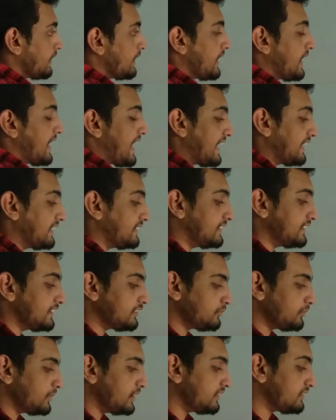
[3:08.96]
and this
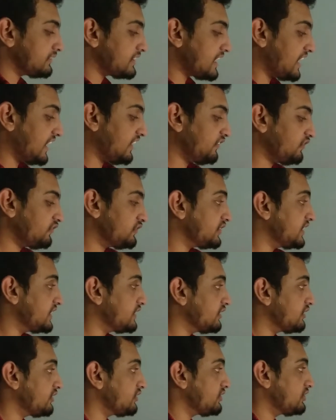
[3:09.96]
means that if 0
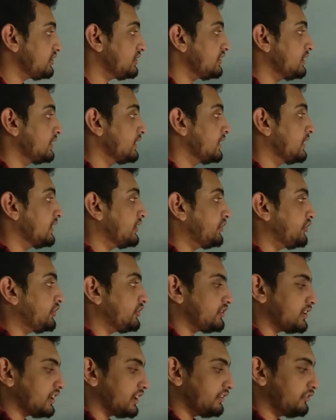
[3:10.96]
is
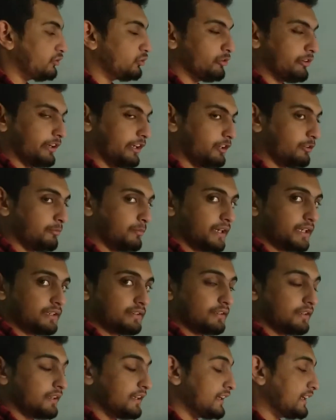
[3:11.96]
returned to int
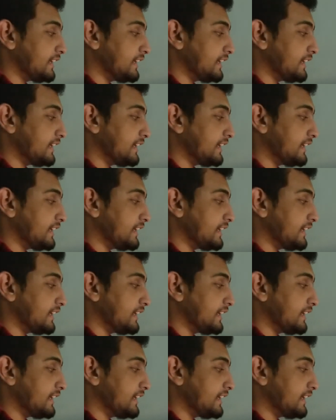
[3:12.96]
main,